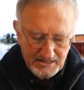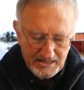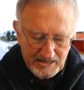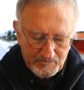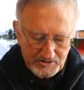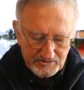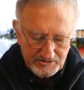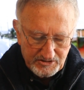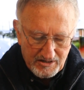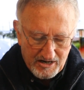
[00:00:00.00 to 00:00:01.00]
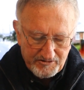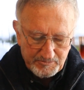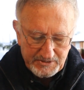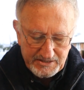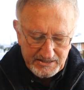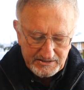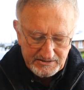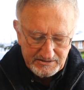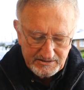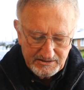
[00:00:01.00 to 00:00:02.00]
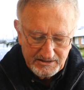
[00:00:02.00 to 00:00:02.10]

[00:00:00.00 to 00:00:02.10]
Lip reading: It would also offer protection